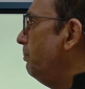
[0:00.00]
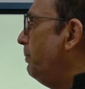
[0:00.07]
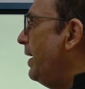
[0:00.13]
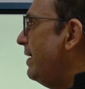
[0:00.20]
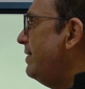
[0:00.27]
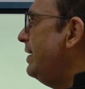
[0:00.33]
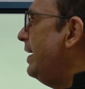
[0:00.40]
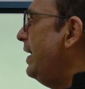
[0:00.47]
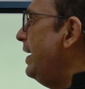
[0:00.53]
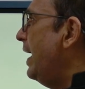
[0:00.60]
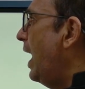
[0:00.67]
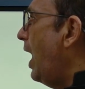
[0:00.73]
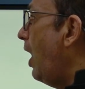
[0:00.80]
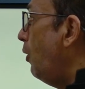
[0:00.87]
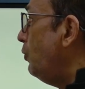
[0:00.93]

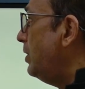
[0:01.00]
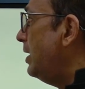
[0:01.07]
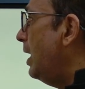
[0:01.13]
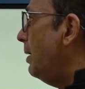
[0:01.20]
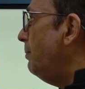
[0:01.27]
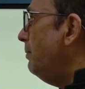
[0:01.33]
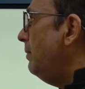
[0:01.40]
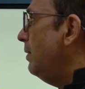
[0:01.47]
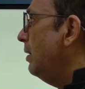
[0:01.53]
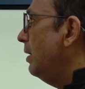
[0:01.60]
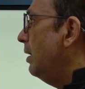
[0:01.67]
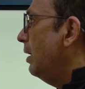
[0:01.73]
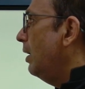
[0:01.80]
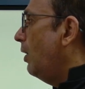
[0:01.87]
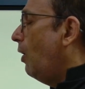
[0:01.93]
basically outcome
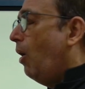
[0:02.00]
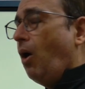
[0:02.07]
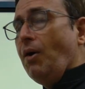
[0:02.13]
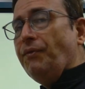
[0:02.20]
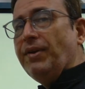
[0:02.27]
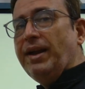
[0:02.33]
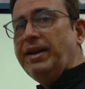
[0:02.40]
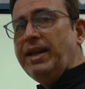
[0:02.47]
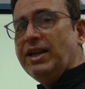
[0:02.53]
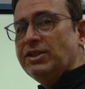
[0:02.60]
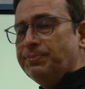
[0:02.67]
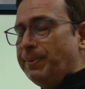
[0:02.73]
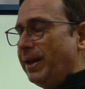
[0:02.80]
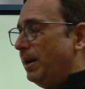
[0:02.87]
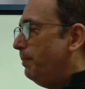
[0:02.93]
of any
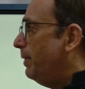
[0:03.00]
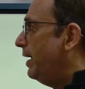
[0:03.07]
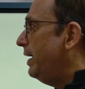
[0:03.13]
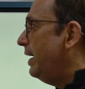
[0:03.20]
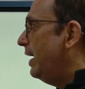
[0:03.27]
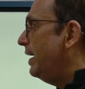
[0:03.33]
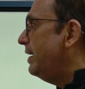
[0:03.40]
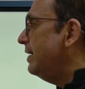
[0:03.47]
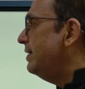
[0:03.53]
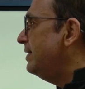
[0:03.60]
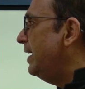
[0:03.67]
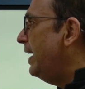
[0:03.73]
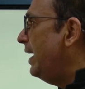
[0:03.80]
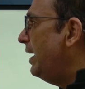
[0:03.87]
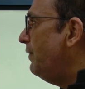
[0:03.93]
experiment, let us
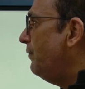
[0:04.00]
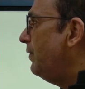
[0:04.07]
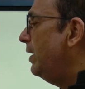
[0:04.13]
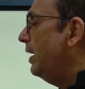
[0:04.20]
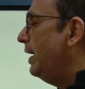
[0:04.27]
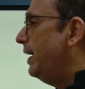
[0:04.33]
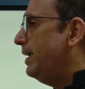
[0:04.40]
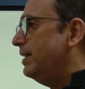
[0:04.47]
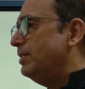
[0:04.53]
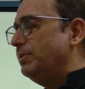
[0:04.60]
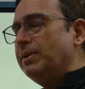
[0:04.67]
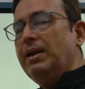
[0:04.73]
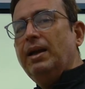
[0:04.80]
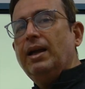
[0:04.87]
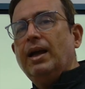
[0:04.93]
say if it is
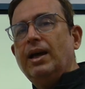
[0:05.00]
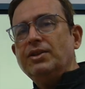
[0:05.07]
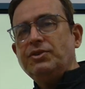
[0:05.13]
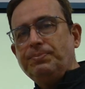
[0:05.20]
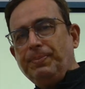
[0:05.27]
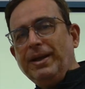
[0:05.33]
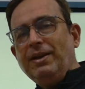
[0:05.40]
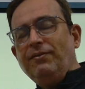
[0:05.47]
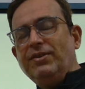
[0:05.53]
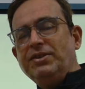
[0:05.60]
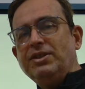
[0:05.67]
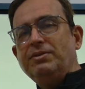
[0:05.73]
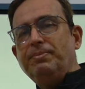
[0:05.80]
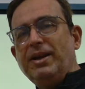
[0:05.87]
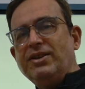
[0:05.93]
a spin which
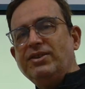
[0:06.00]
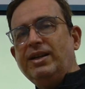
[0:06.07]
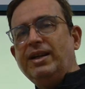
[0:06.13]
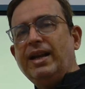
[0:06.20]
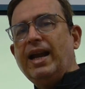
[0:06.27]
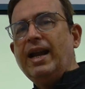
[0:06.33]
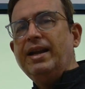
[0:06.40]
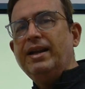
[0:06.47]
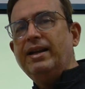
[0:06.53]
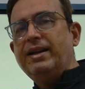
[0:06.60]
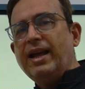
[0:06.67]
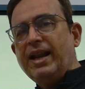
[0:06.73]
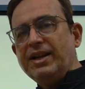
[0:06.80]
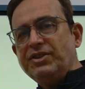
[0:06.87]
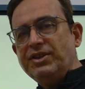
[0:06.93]
is measured in the
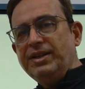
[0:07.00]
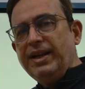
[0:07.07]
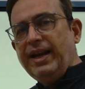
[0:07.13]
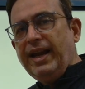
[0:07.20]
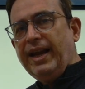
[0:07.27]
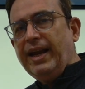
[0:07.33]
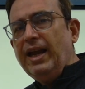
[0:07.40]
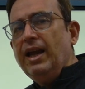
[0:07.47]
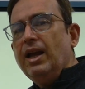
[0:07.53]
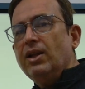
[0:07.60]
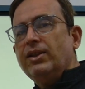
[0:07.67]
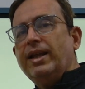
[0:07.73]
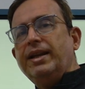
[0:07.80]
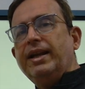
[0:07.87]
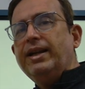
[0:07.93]
direction A,
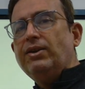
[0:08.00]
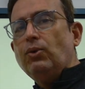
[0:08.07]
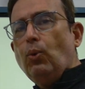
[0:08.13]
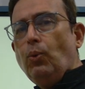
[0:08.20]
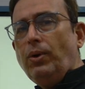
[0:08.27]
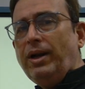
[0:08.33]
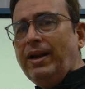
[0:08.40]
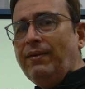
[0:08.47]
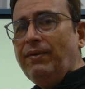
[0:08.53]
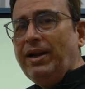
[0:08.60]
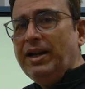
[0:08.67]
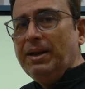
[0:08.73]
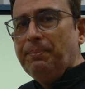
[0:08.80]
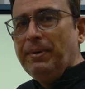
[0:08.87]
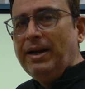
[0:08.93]
then it only
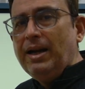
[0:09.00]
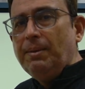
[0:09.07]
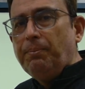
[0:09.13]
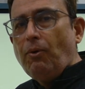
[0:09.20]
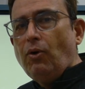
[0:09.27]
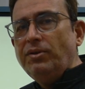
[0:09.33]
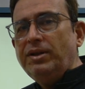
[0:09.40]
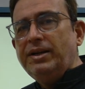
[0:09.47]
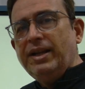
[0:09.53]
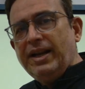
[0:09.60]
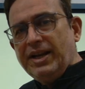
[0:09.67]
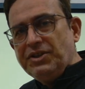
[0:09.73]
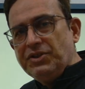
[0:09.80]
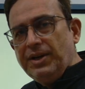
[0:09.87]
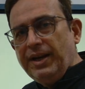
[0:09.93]
will depend on the
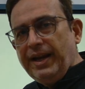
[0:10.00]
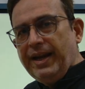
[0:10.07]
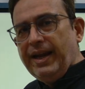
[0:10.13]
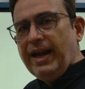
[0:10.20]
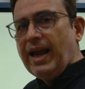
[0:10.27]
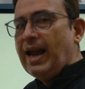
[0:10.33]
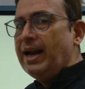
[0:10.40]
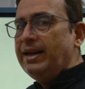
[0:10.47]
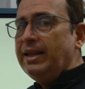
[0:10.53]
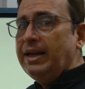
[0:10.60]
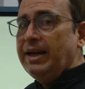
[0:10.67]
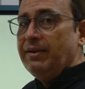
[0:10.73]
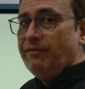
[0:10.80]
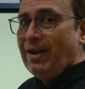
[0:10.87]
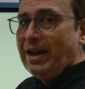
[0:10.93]
direction A and
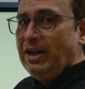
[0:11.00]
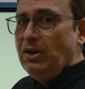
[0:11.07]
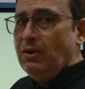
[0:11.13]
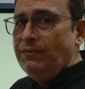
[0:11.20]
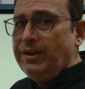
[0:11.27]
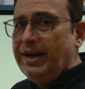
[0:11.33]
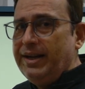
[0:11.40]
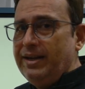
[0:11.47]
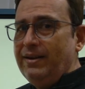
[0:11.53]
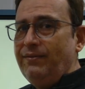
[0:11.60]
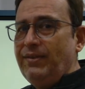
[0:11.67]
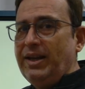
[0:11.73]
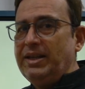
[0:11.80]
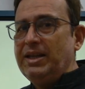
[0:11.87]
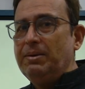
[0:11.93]
the value of the hidden
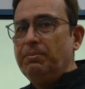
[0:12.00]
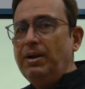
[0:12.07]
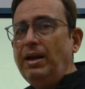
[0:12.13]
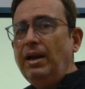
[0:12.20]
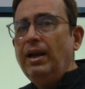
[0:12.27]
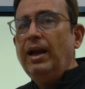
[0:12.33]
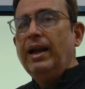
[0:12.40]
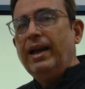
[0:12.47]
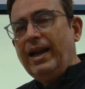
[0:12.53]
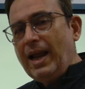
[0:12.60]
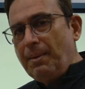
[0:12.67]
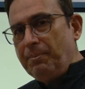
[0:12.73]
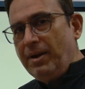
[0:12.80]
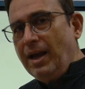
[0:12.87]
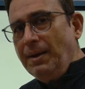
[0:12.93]
variable
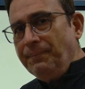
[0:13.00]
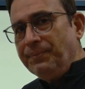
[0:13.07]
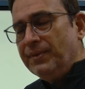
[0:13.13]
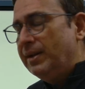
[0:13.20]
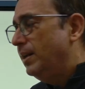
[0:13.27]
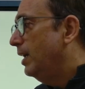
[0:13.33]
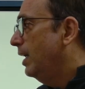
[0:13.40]
lambda,